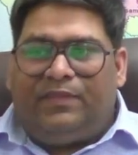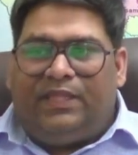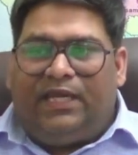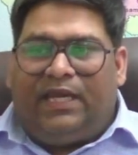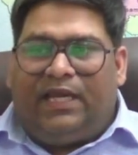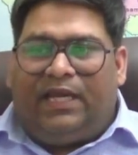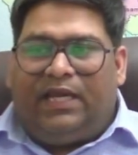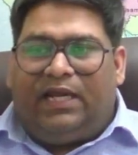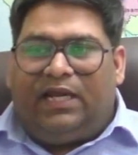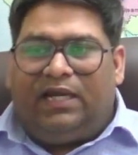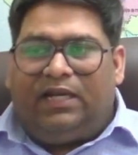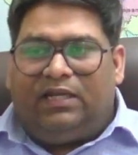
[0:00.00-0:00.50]

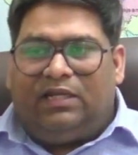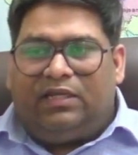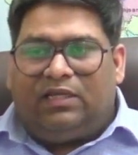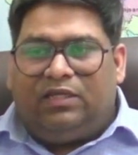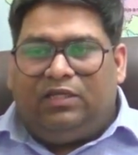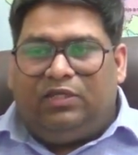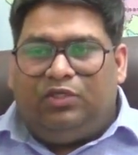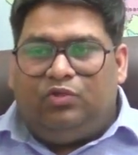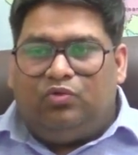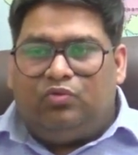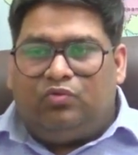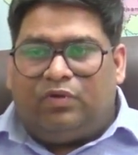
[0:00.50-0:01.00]
that,
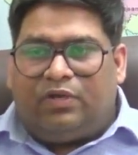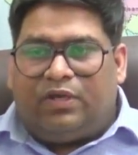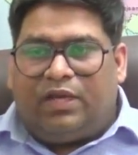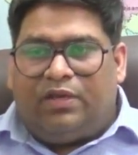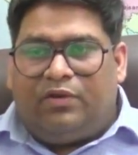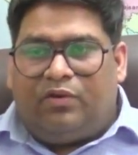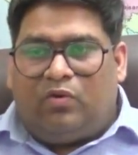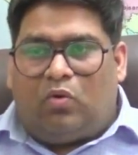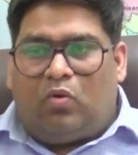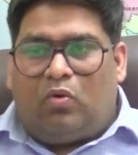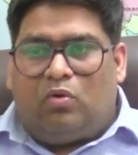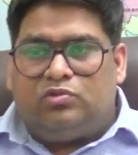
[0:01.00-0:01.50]
you
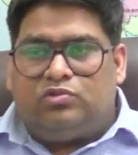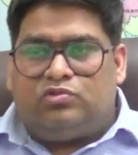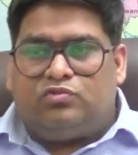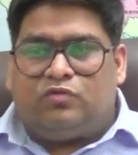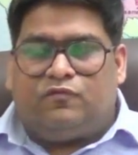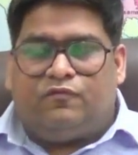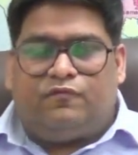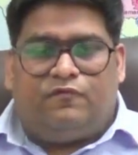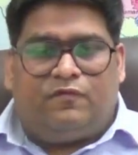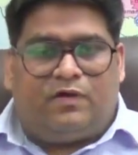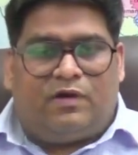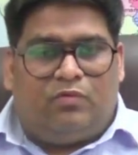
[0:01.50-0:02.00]
can
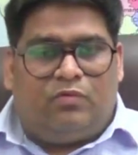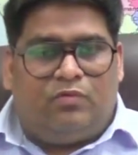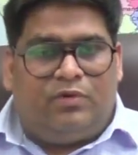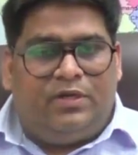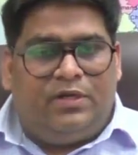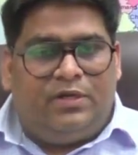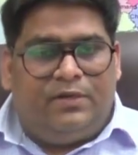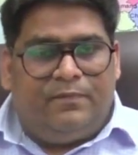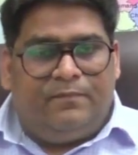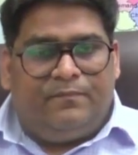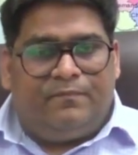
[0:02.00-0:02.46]
also found